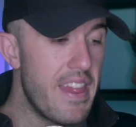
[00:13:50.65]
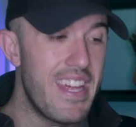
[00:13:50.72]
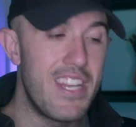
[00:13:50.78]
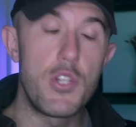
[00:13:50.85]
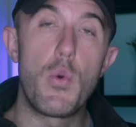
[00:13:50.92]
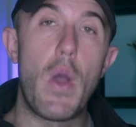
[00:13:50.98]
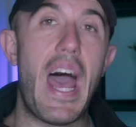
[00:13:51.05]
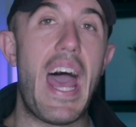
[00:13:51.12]

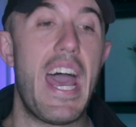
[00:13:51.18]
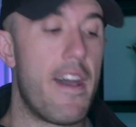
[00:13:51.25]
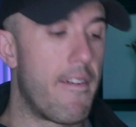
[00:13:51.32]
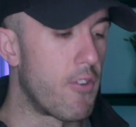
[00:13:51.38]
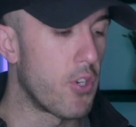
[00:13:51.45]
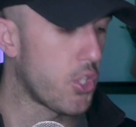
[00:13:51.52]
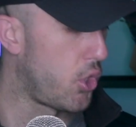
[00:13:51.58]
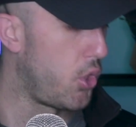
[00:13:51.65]
than you
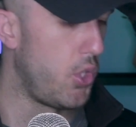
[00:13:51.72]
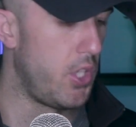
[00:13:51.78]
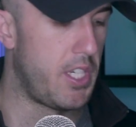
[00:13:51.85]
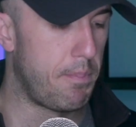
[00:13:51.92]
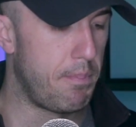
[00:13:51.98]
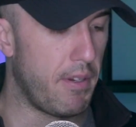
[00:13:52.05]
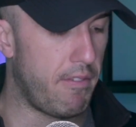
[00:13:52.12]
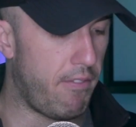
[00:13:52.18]
ever
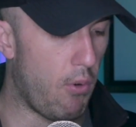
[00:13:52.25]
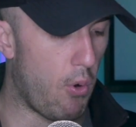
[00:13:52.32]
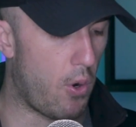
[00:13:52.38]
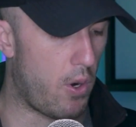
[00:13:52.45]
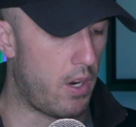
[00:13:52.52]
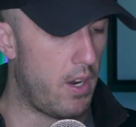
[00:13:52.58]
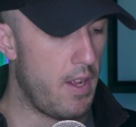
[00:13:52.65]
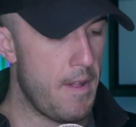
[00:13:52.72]
could
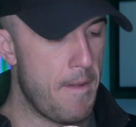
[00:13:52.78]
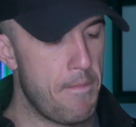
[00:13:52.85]
before.